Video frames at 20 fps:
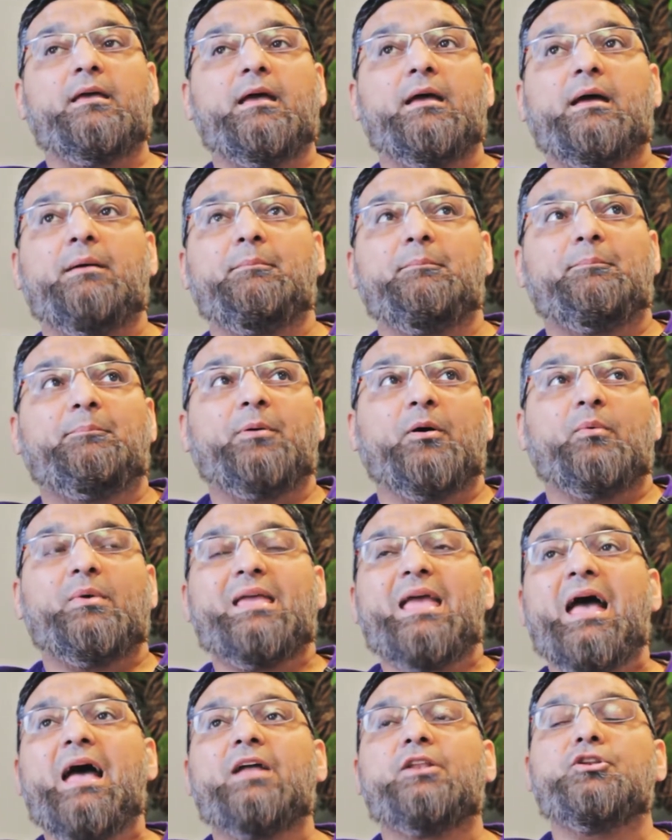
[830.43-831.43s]
But we
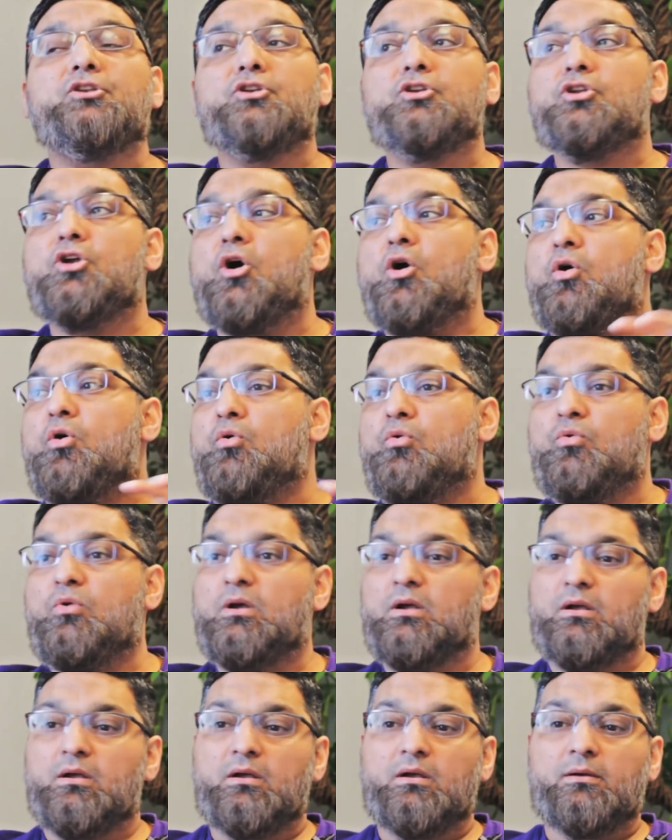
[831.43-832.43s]
had no
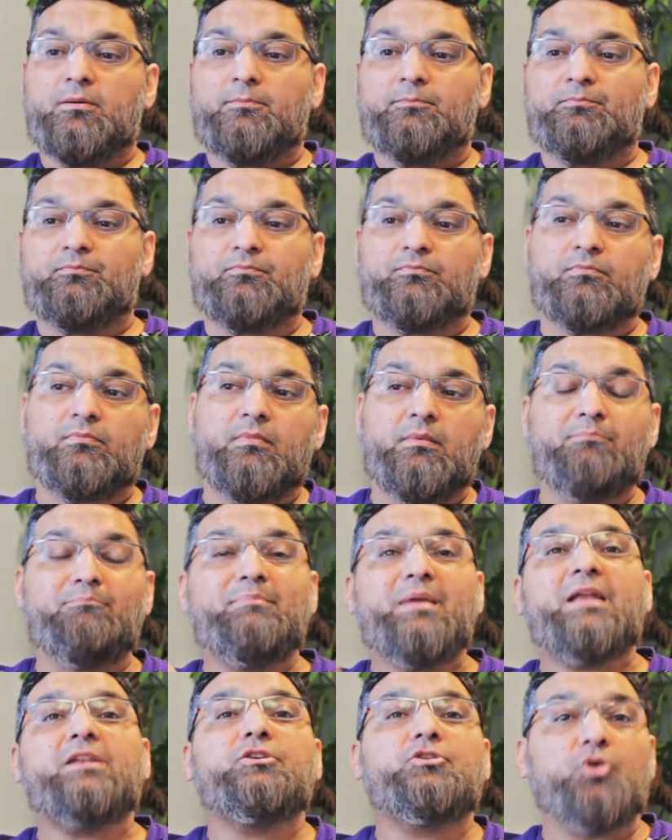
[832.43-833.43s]

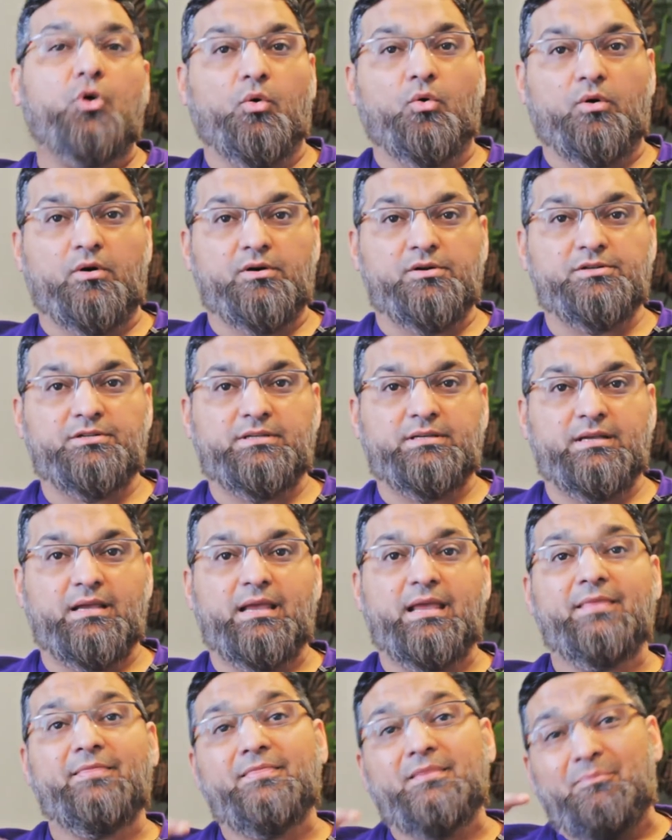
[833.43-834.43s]
mentors
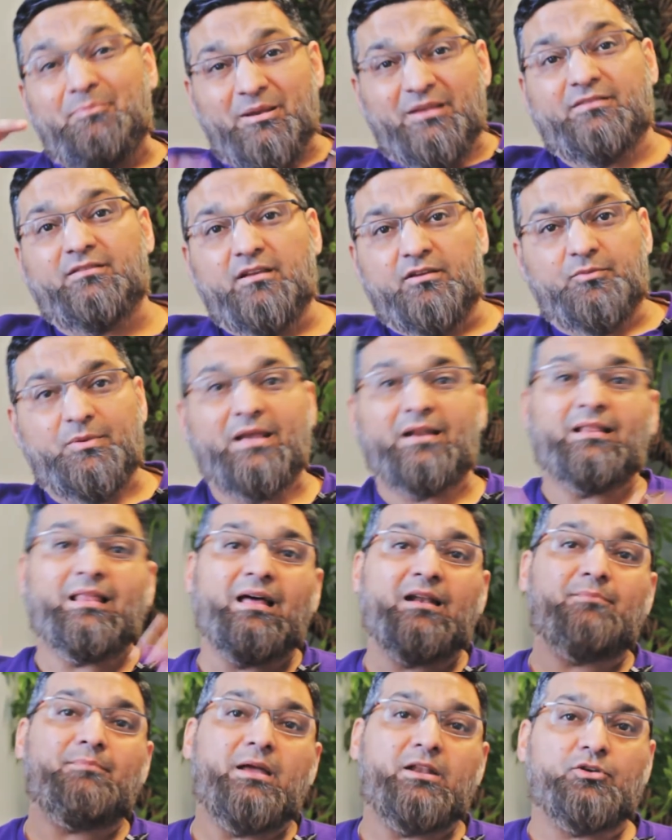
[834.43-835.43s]
in the business. We had a
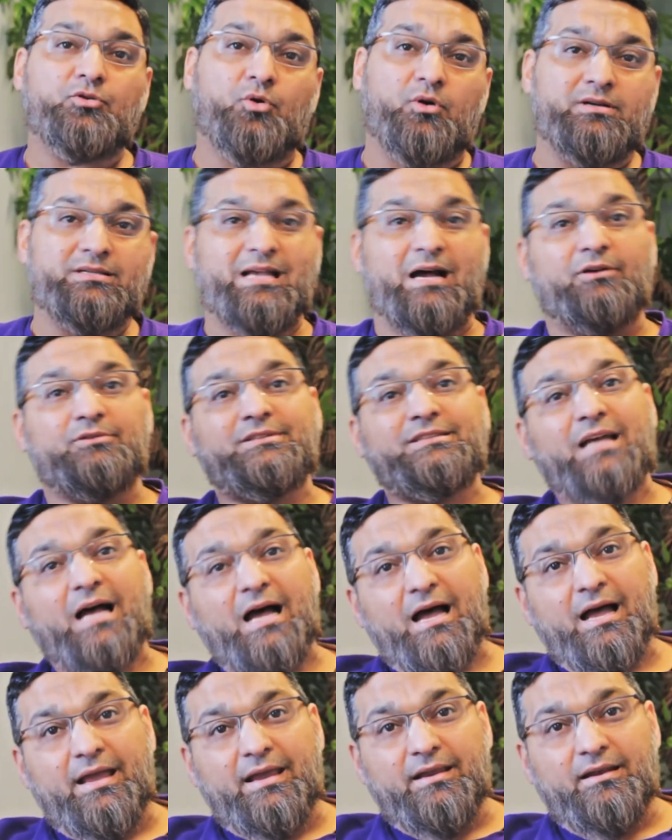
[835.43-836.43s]
lot of mentors
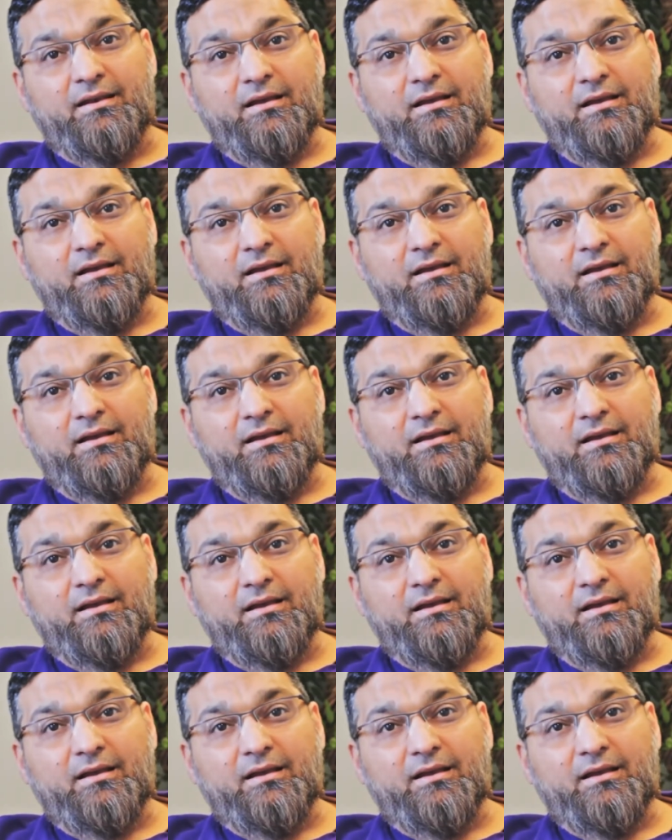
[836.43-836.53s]
outside